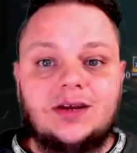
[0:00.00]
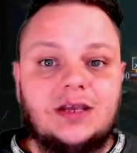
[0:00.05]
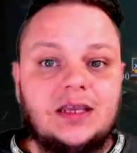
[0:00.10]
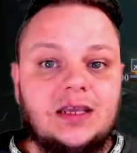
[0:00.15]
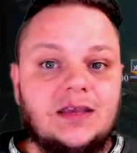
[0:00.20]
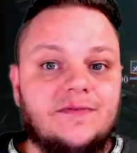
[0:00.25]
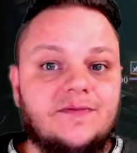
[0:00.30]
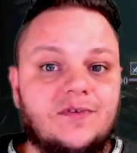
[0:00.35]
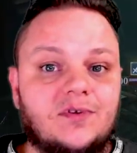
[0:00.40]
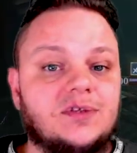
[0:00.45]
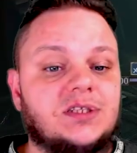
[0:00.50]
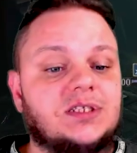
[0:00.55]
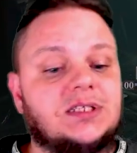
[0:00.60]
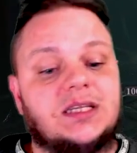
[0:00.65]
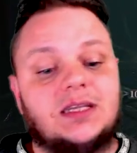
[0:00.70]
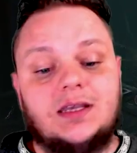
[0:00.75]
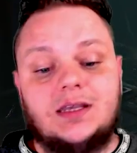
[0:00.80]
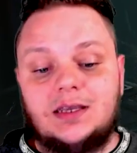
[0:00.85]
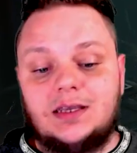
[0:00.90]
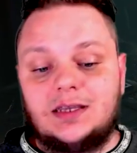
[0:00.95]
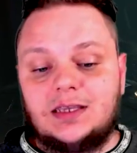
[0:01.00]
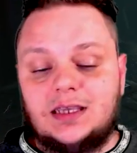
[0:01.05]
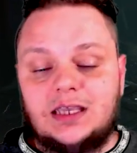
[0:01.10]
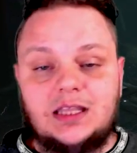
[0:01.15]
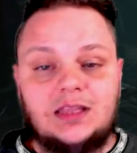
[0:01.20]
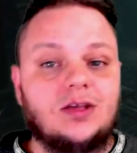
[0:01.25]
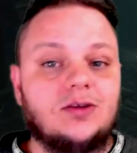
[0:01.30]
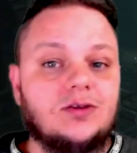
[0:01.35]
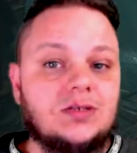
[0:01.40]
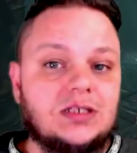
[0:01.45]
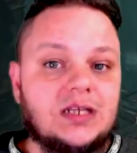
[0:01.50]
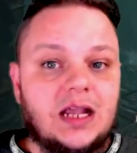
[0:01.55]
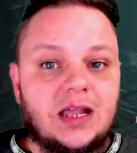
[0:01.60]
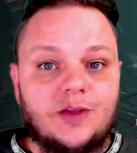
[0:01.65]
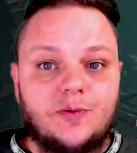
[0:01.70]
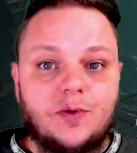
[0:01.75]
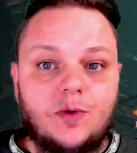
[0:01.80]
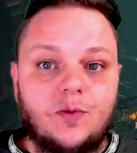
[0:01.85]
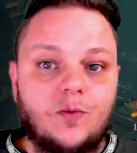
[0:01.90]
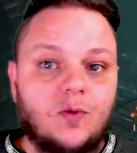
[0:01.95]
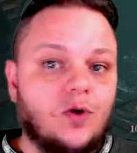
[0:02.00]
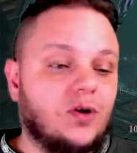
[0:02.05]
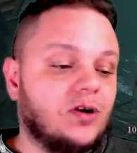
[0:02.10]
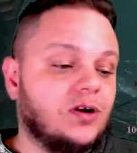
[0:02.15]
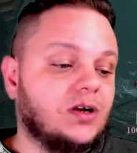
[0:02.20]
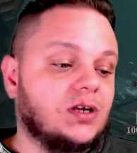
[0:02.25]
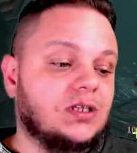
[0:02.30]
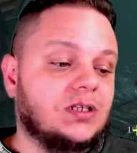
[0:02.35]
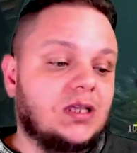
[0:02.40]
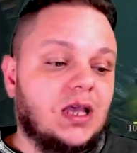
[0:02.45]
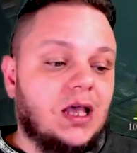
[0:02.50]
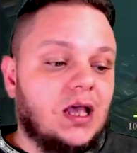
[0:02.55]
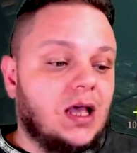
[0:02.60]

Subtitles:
evil to get those daily rewards.